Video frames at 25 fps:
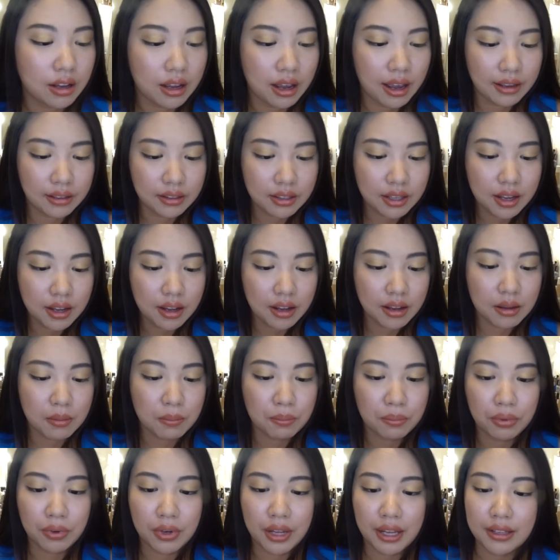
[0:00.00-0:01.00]
I think
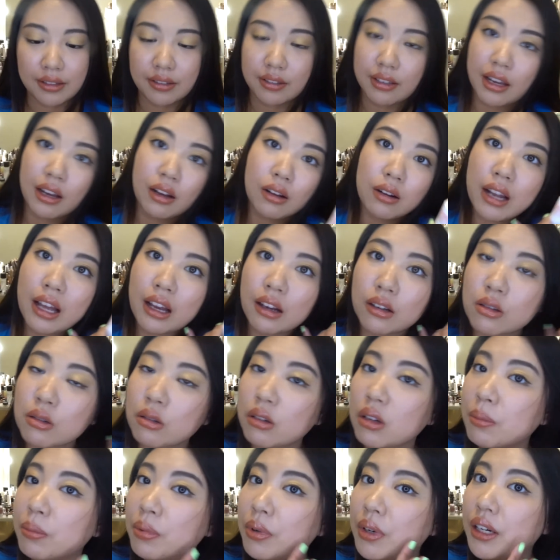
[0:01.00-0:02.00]
it blend out
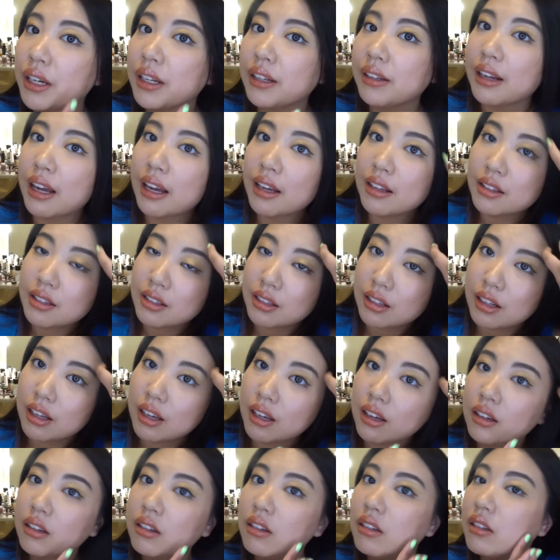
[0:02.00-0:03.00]
actually pretty
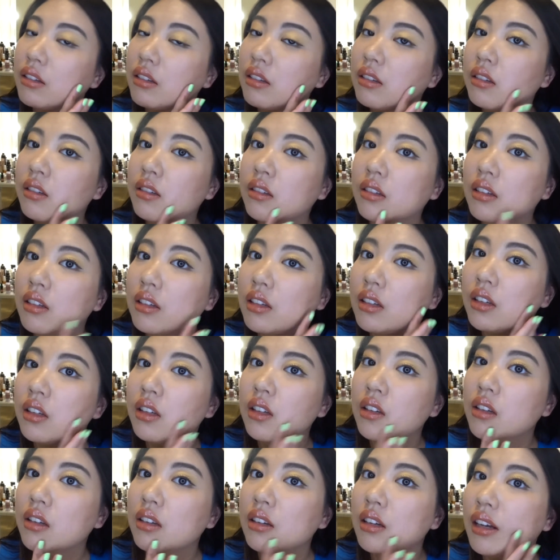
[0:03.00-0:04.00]
nicely.
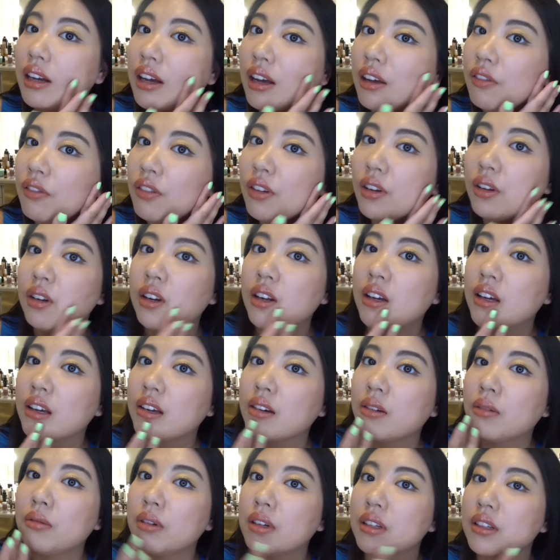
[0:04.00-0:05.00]
I feel
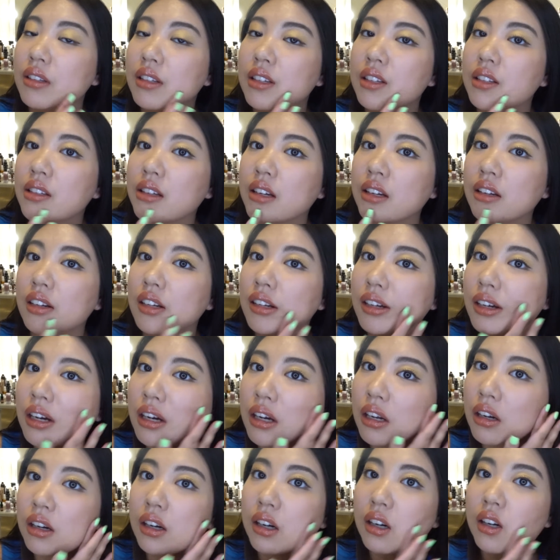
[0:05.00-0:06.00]
like with this kind of
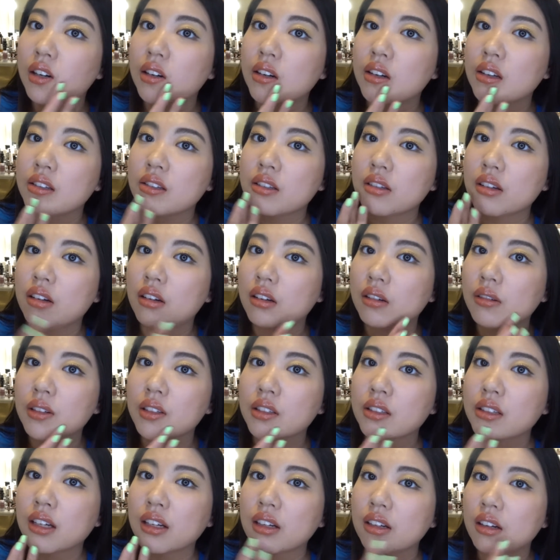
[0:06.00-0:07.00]
color, it's
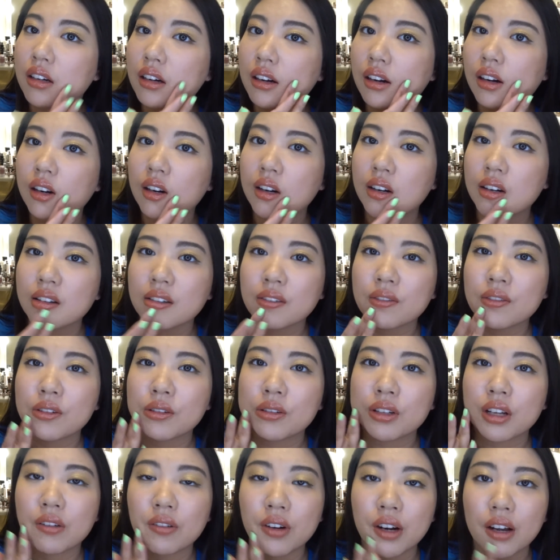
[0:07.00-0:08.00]
always kind of hard if
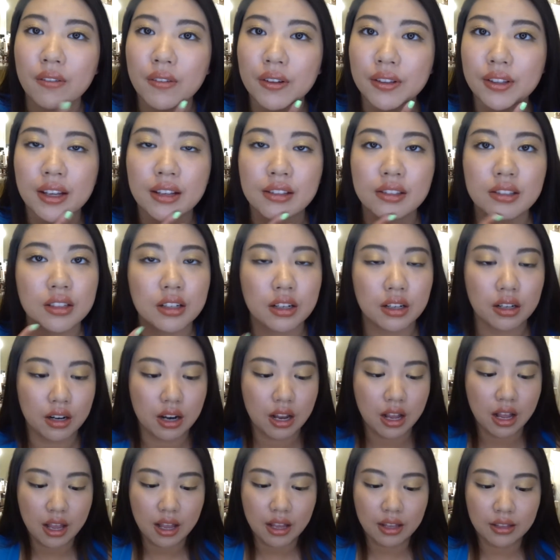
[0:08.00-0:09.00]
you never have a
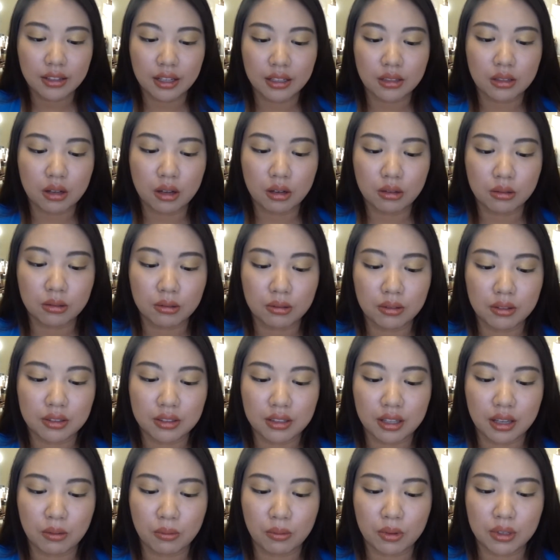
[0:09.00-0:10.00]
tester. That's also the
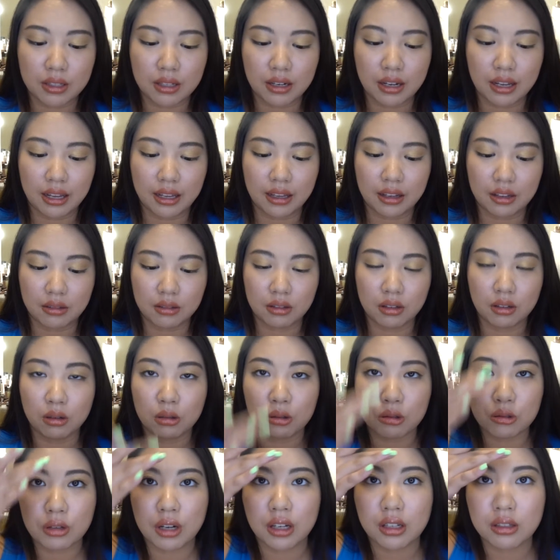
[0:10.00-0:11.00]
same with like, you
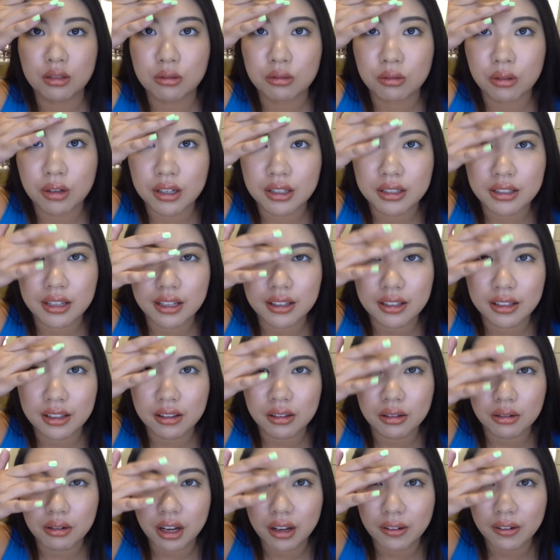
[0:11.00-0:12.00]
know, drugstore is that they
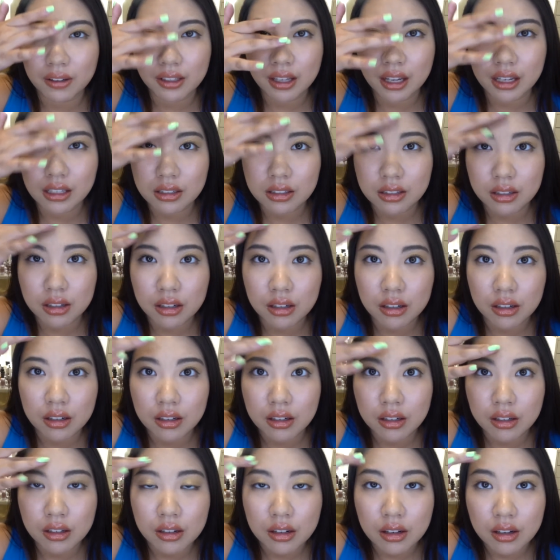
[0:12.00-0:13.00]
don't have a tester.
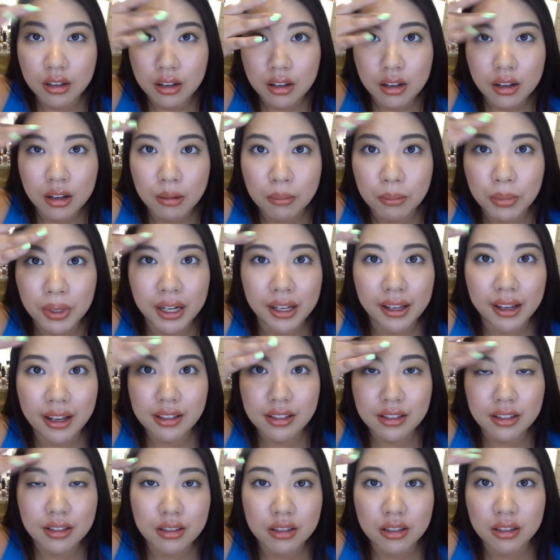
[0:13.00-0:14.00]
But I
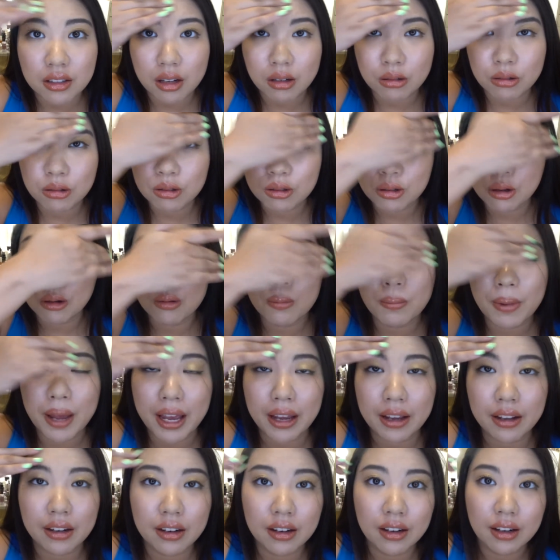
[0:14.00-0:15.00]
guess it's not so
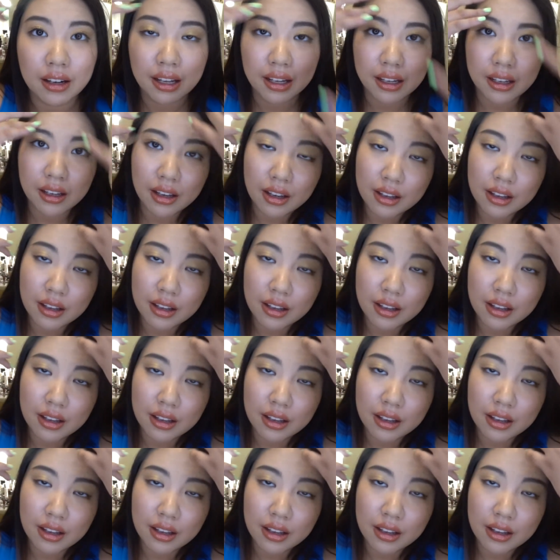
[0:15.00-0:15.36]
bad. Like